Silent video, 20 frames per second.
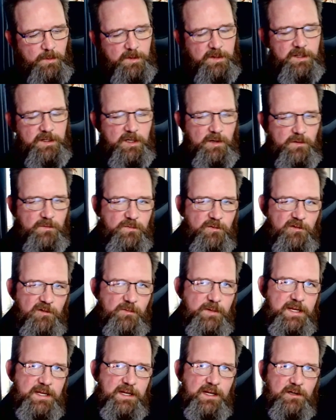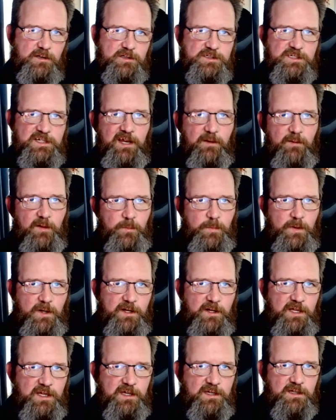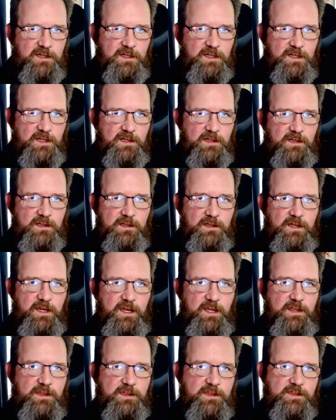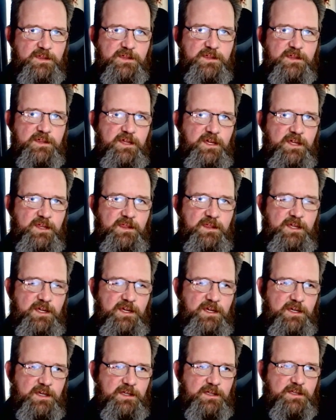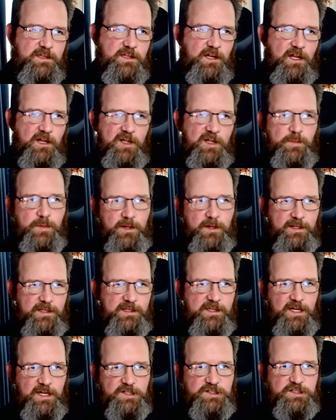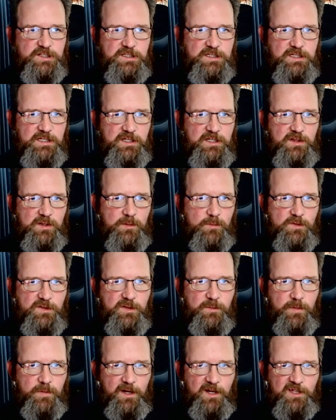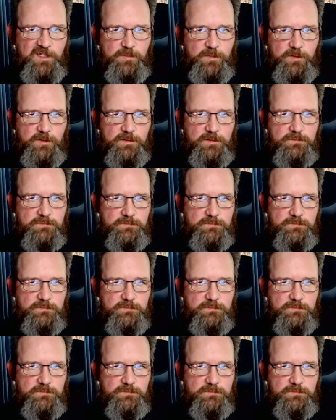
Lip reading: an aerodynamic body in the solid body section is almost impossible.